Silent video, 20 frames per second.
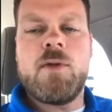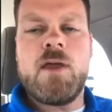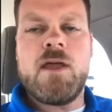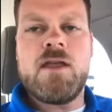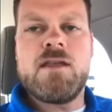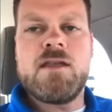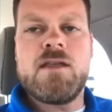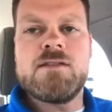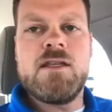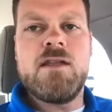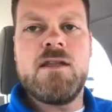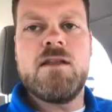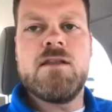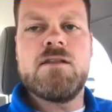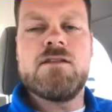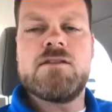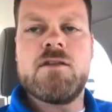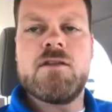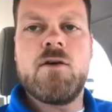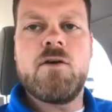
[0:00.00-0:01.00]
as needed.
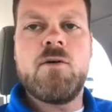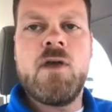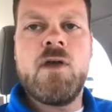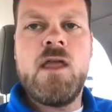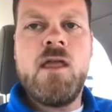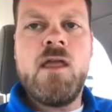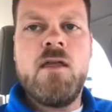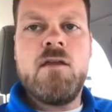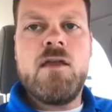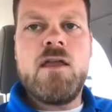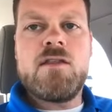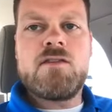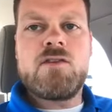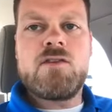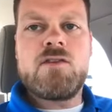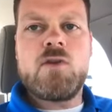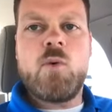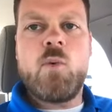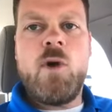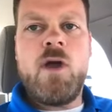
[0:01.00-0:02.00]
So it's
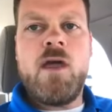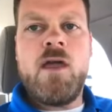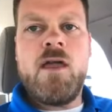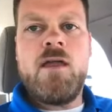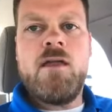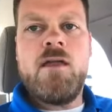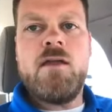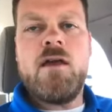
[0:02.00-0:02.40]
a way